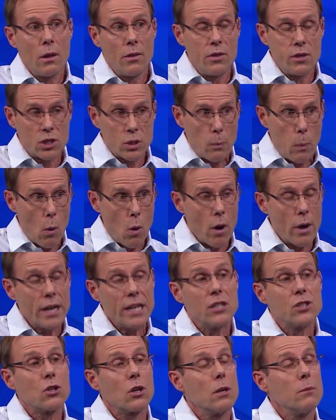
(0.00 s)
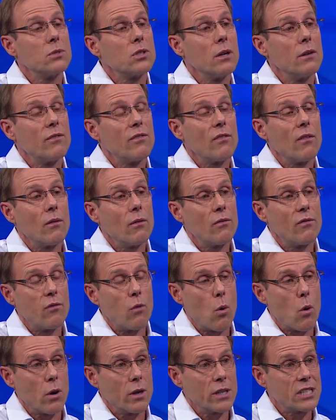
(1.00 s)
the sport in terms of
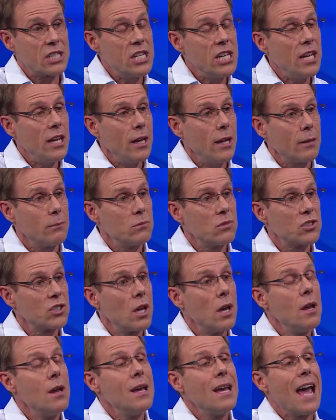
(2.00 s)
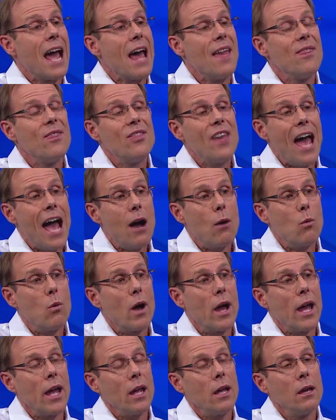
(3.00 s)
for teams. And that
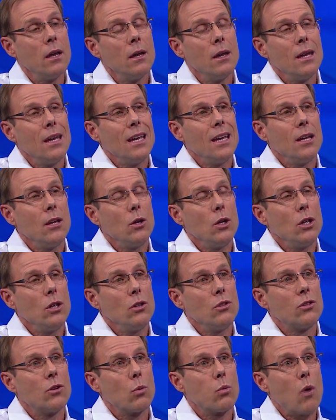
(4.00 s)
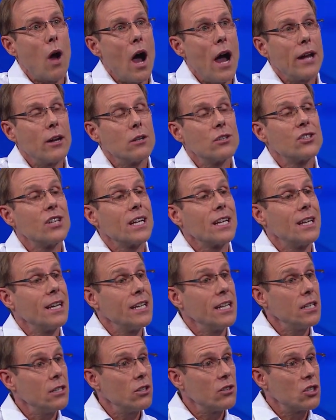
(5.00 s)
way, the riders that
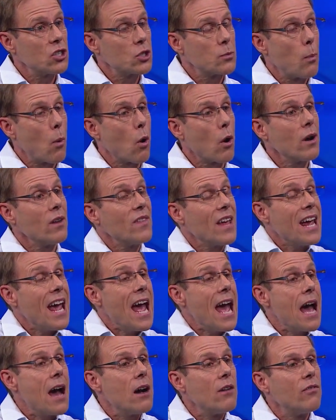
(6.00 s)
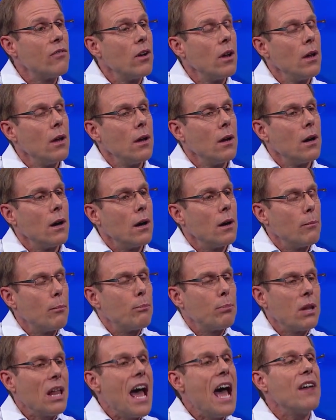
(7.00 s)
get into the sport, they have a
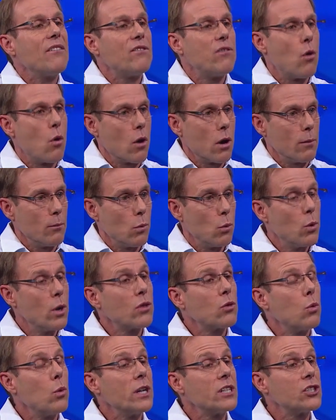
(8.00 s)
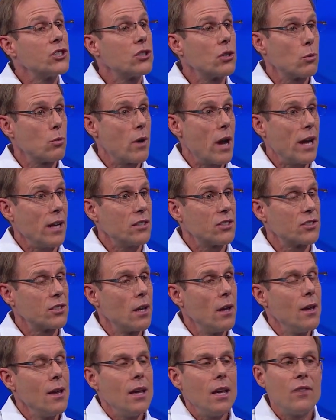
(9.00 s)
platform with which to race.
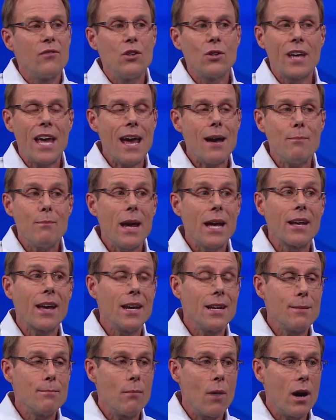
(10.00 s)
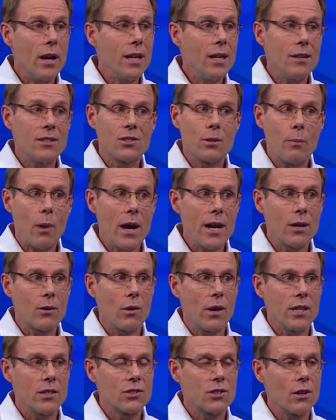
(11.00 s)
If you can't make any money as a bike
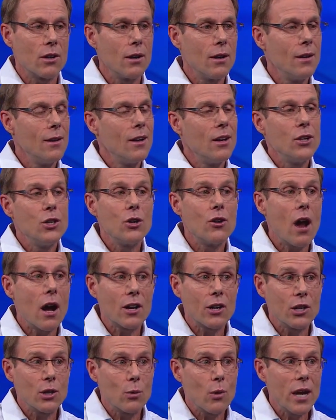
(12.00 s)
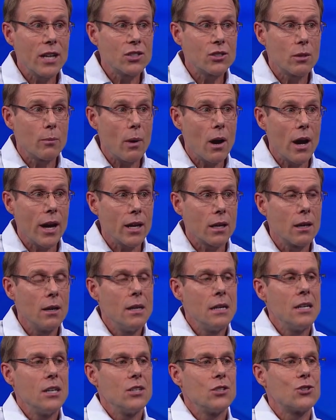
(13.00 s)
racer, you're not going to race your bike.
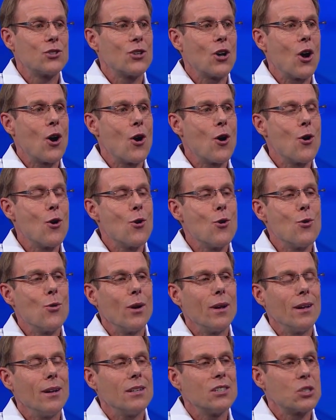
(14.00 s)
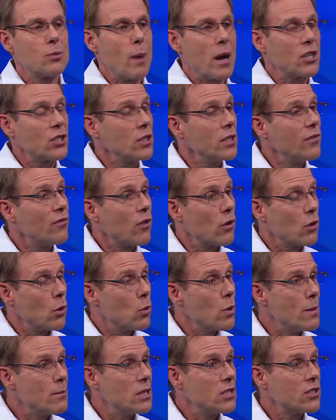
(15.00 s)
So especially for the
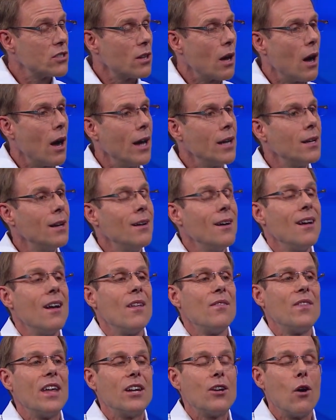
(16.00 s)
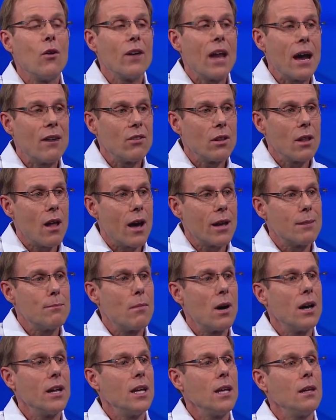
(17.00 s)
women's side, they don't have a lot of
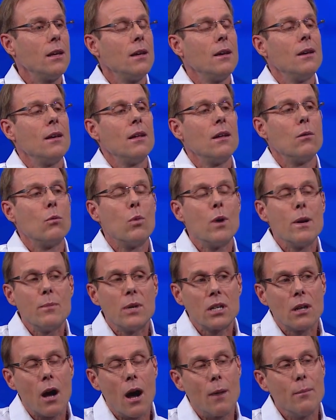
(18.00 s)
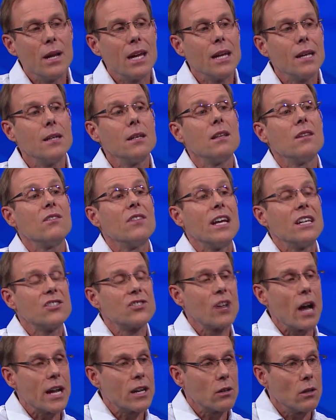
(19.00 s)
money. Women come in, they
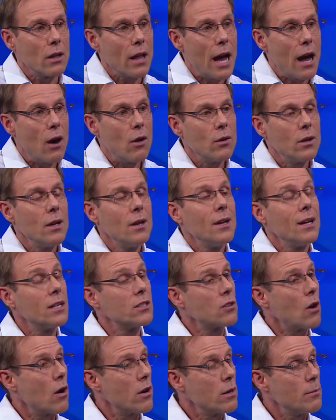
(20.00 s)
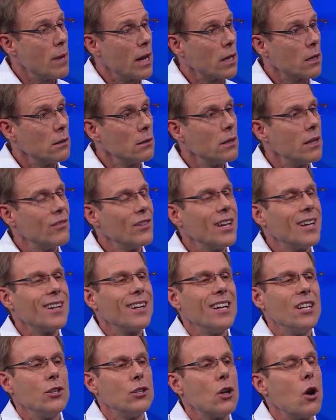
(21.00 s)
cycle out. It's hard to make a
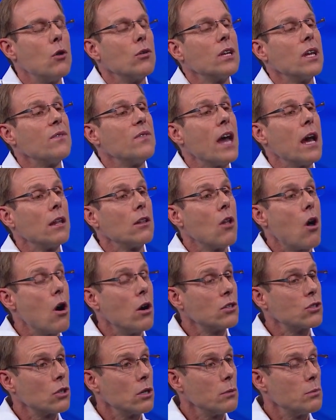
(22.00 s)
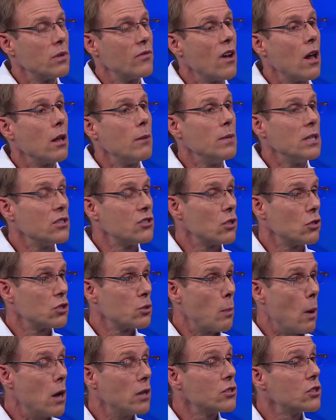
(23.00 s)
living. You don't get that long-term development. So
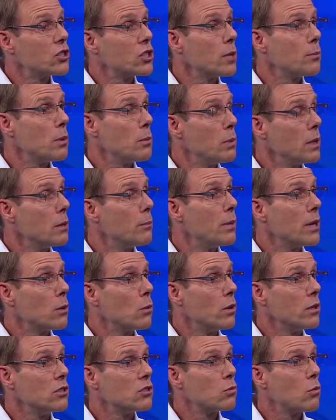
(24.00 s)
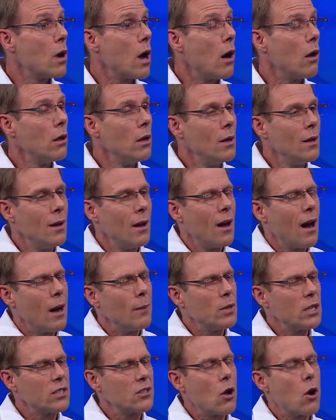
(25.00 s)
sponsorship would be a big one as well.
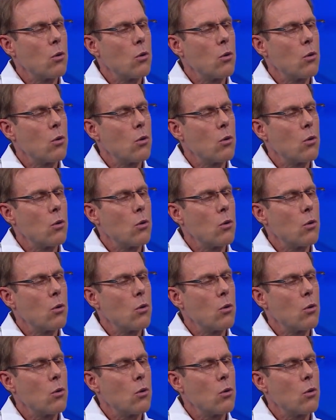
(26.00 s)
I'm going to